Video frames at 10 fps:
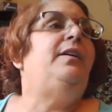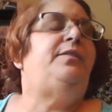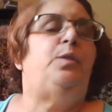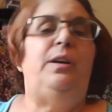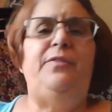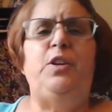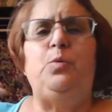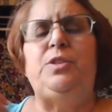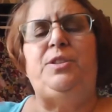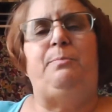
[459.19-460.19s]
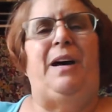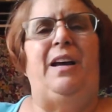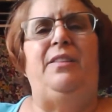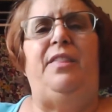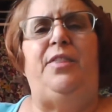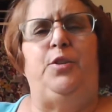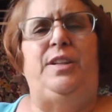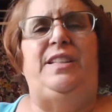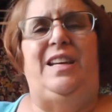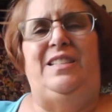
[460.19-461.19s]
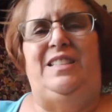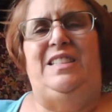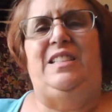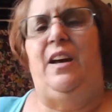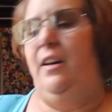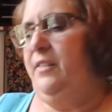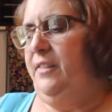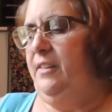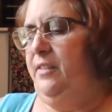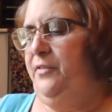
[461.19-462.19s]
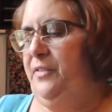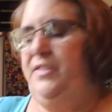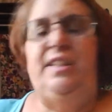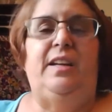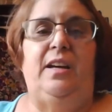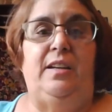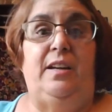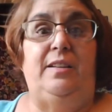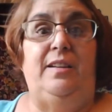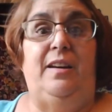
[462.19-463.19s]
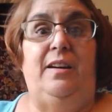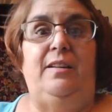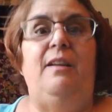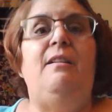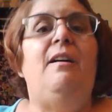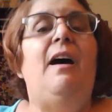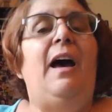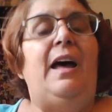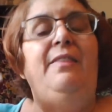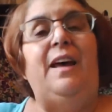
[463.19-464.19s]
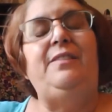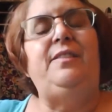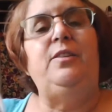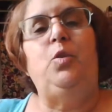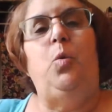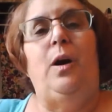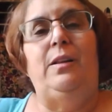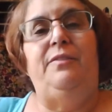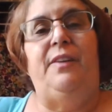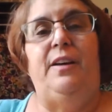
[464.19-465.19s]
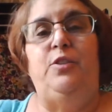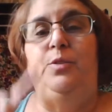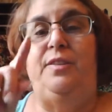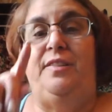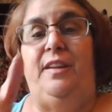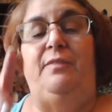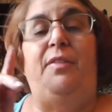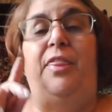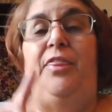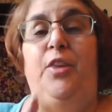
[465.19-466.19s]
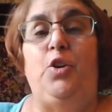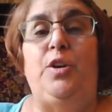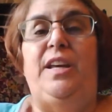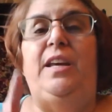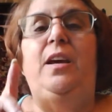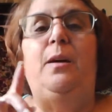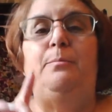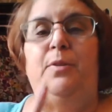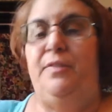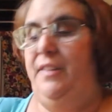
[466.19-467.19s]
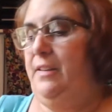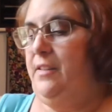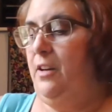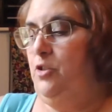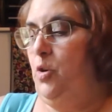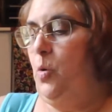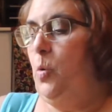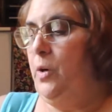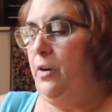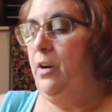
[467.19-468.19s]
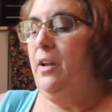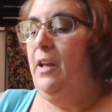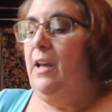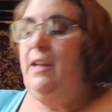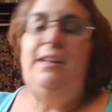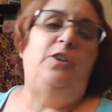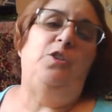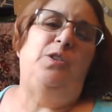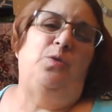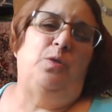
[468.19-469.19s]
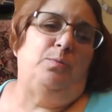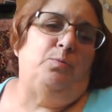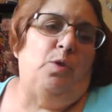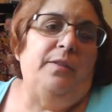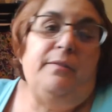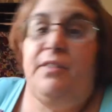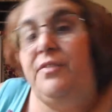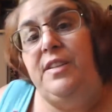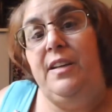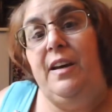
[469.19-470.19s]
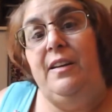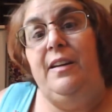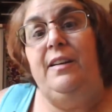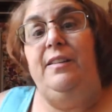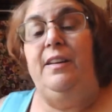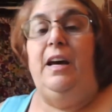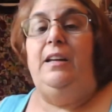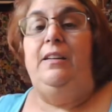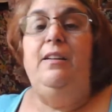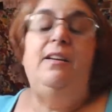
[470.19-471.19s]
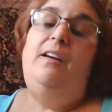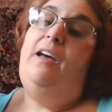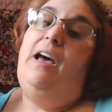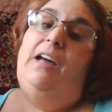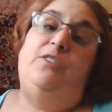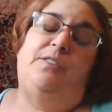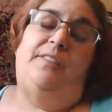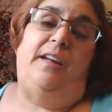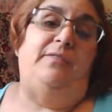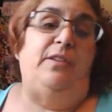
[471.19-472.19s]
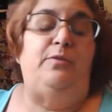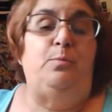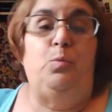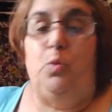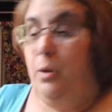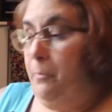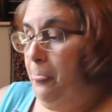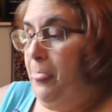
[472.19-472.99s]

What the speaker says: So if you were to buy the 30-day detox, it's $59.99. And that's going to qualify you to save 30% on your order. Now you can order more than $59.99 and you'll save even more.